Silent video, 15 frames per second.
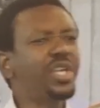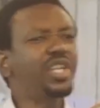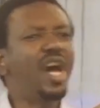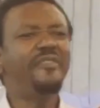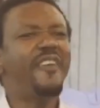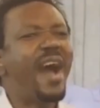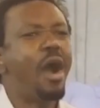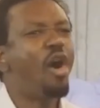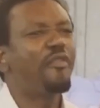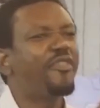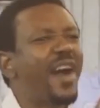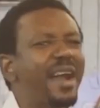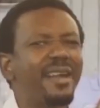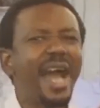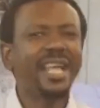will never
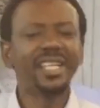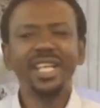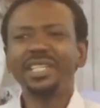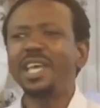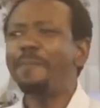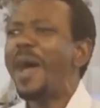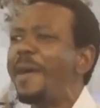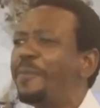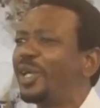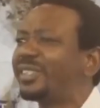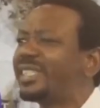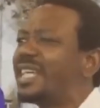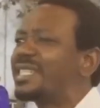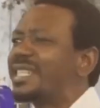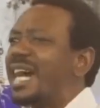override. The Bible
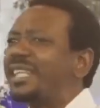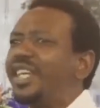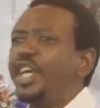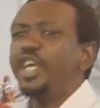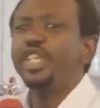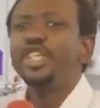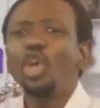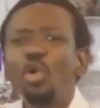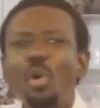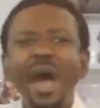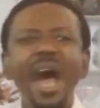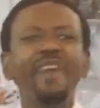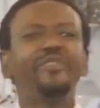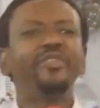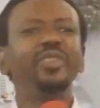says that you
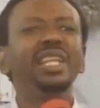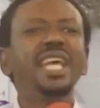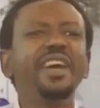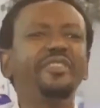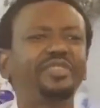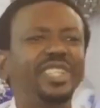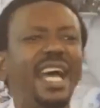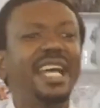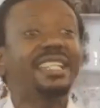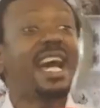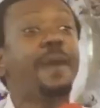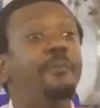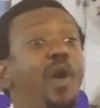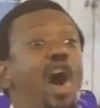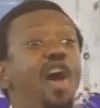have lifted
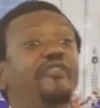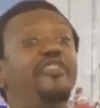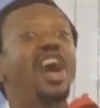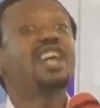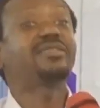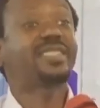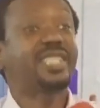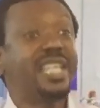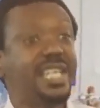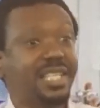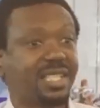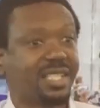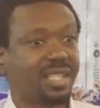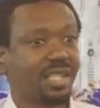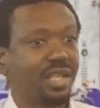above all
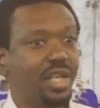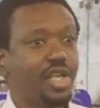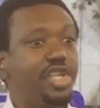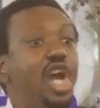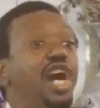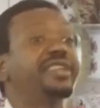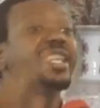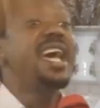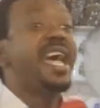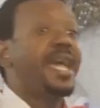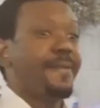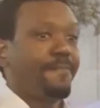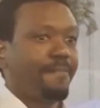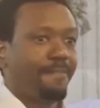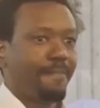things your
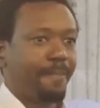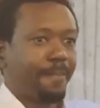name.